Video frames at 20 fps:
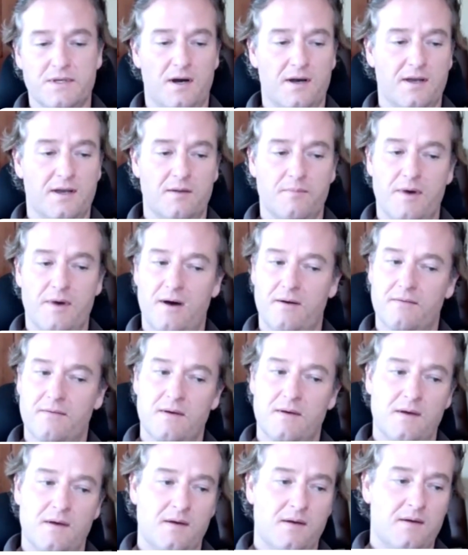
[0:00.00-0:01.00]
about,
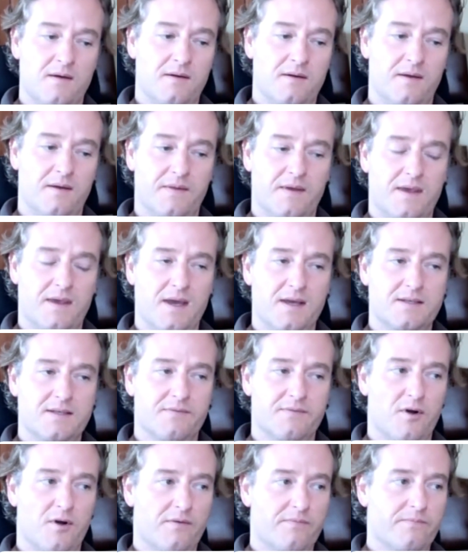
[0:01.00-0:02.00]
in the case of
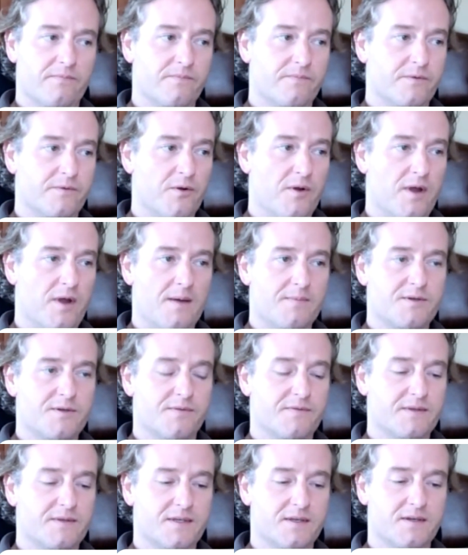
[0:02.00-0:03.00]
our New Hampshire
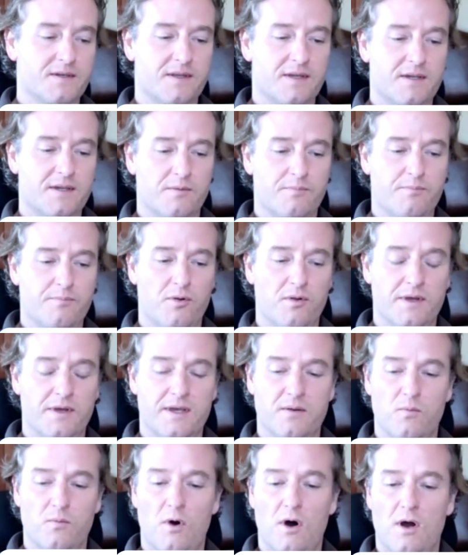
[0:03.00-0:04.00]
facility, you're pulling in
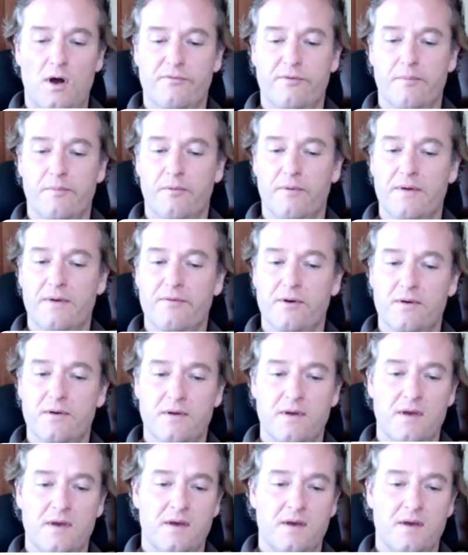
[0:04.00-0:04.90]
water from a river.